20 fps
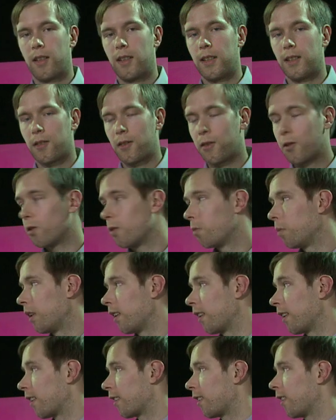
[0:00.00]
it should
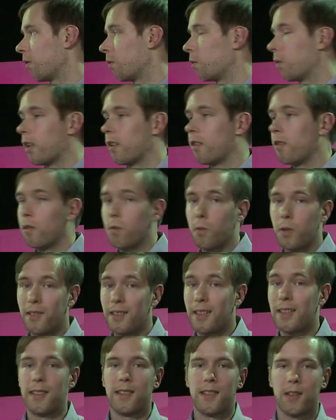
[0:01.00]
be negative when we
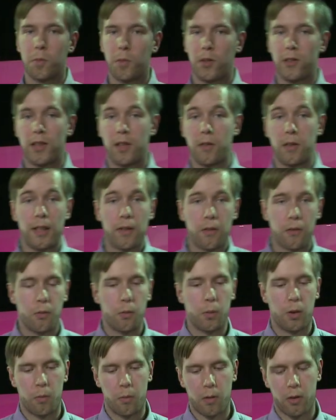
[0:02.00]
see it as positive if
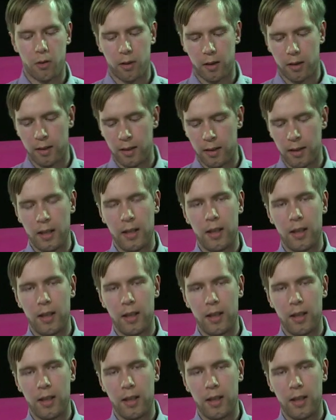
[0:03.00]
we're wrong.